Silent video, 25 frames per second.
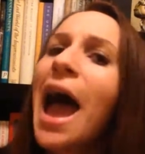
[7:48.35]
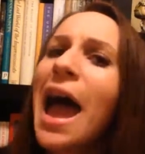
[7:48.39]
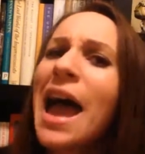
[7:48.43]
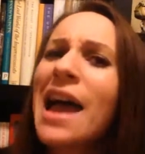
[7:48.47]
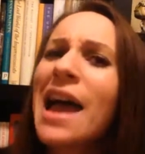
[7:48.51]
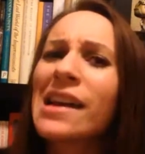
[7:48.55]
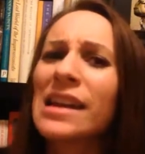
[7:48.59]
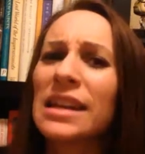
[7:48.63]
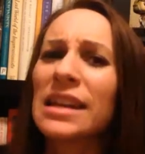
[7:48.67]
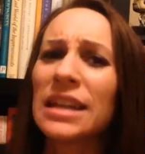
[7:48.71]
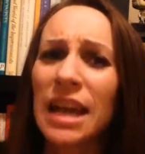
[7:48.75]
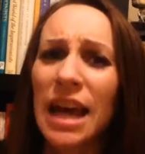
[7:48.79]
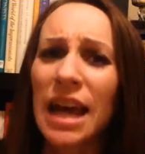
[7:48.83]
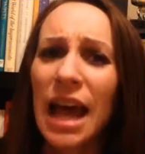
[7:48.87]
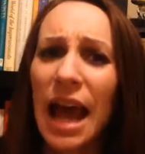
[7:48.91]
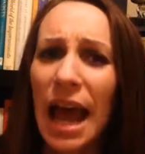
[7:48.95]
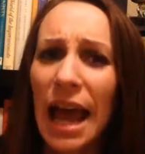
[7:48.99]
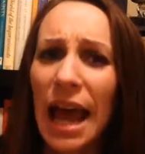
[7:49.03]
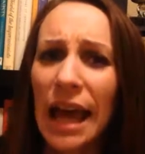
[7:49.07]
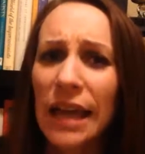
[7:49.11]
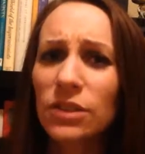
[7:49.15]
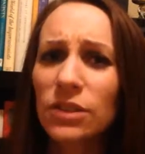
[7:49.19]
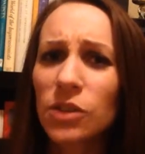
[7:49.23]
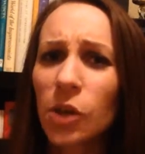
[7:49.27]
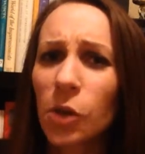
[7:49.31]
And
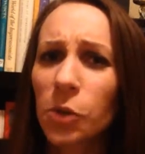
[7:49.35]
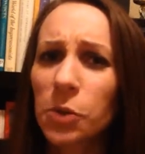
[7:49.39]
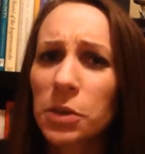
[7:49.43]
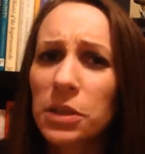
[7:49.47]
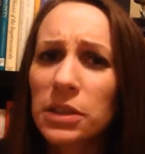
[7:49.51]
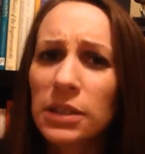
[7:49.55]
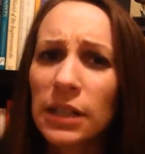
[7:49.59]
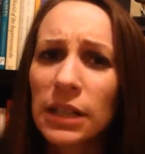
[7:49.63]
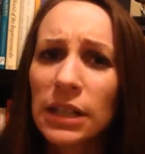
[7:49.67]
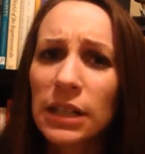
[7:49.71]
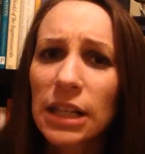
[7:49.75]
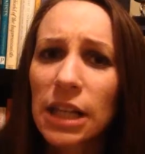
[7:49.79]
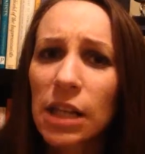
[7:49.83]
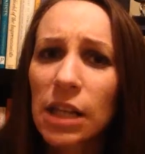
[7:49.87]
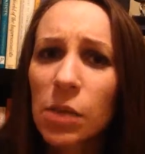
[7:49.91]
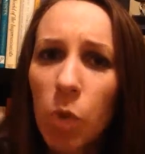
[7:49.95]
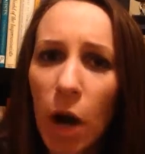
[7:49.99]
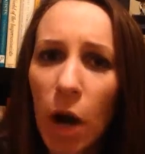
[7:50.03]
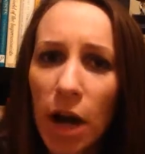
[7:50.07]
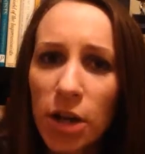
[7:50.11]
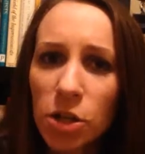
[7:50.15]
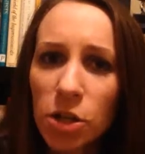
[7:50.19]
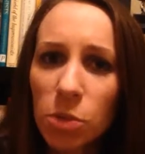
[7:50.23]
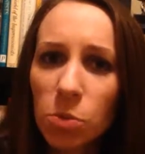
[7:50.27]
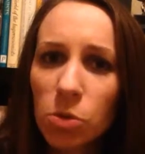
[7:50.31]
as always, keep
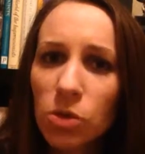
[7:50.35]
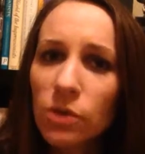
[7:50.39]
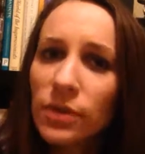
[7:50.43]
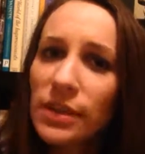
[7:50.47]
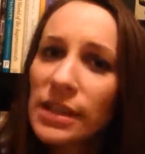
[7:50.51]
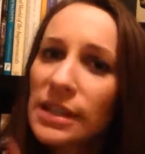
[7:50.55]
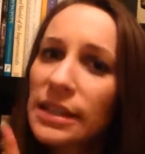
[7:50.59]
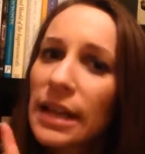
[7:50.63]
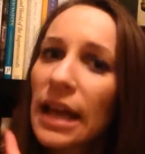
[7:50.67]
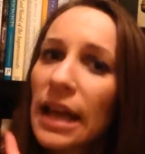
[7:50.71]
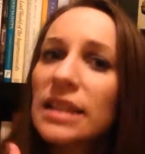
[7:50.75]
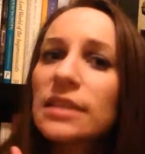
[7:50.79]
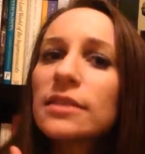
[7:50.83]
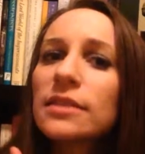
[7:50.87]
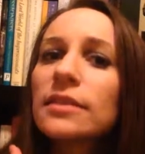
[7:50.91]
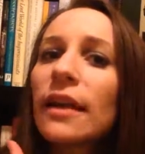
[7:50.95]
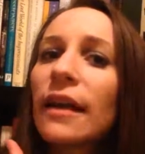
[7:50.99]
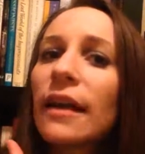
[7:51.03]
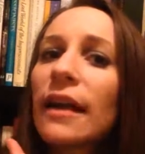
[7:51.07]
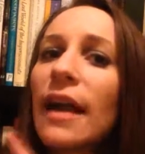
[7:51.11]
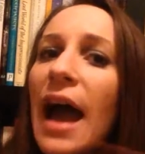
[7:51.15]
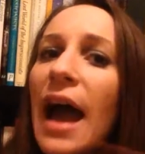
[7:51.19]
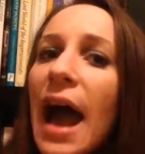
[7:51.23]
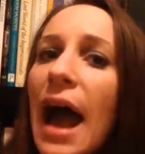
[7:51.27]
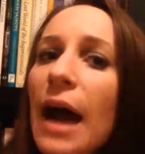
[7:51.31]
watching movies and
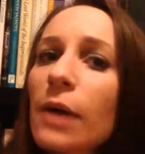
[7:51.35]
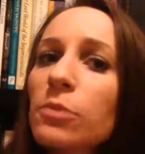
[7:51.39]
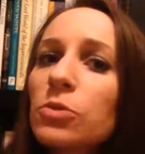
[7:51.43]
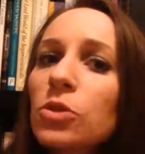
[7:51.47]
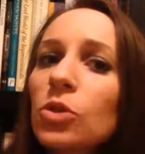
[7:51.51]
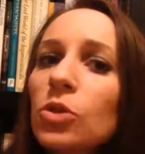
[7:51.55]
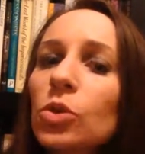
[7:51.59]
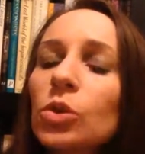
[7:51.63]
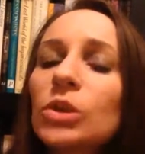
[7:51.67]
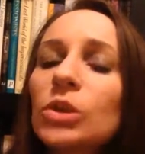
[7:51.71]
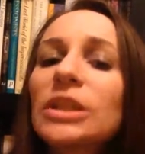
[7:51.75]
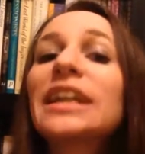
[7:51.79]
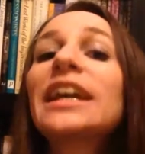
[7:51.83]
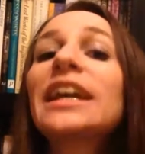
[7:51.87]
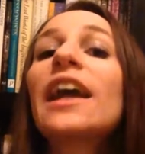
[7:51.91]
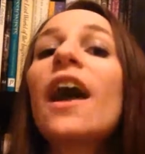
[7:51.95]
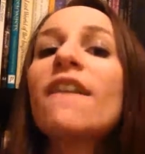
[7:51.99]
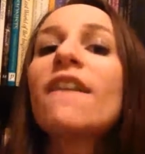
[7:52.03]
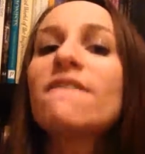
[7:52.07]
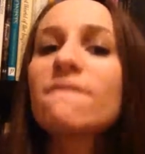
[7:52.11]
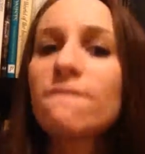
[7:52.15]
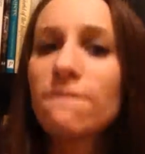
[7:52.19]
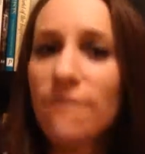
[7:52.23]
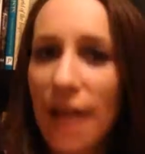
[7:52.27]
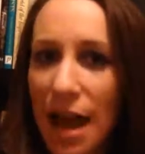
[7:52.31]
stay absolutely
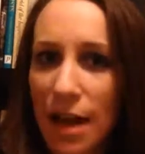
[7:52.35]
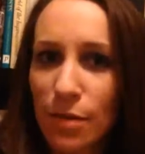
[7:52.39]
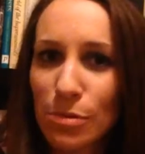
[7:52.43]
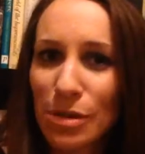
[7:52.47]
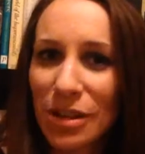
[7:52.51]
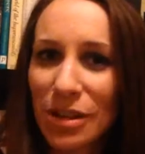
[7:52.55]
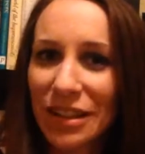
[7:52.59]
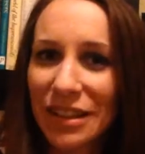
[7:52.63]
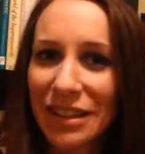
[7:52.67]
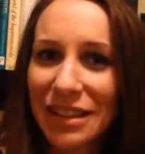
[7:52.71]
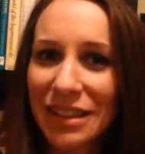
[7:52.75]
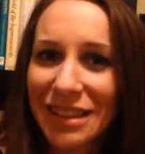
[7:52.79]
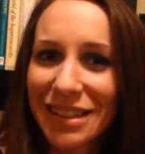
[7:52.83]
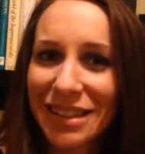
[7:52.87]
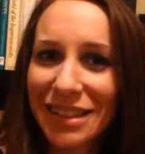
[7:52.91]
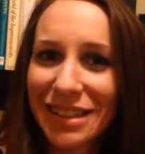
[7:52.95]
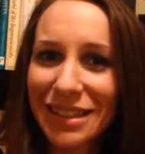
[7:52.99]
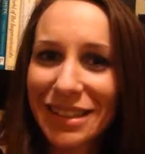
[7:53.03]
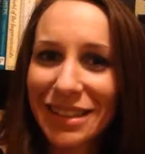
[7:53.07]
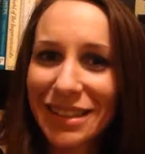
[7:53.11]
fabulous.